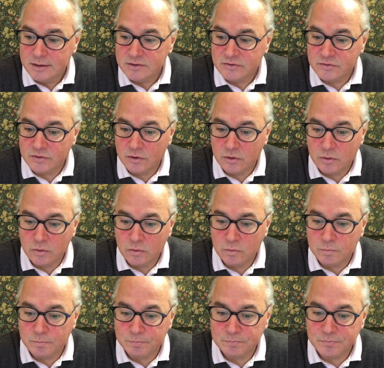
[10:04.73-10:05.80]

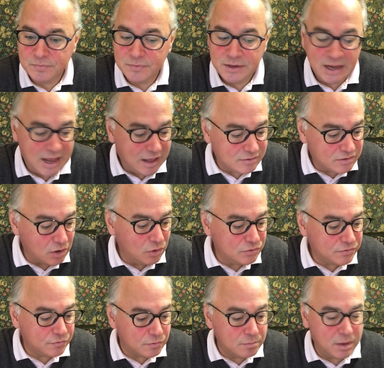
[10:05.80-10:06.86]
So, yeah, those for